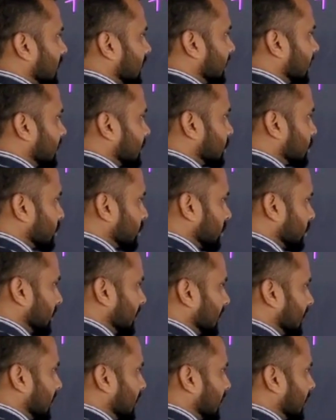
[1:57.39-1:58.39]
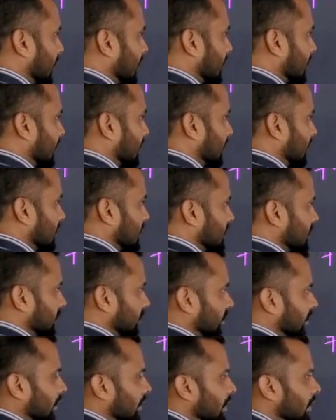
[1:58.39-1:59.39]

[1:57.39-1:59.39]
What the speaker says: that should be greater than 0.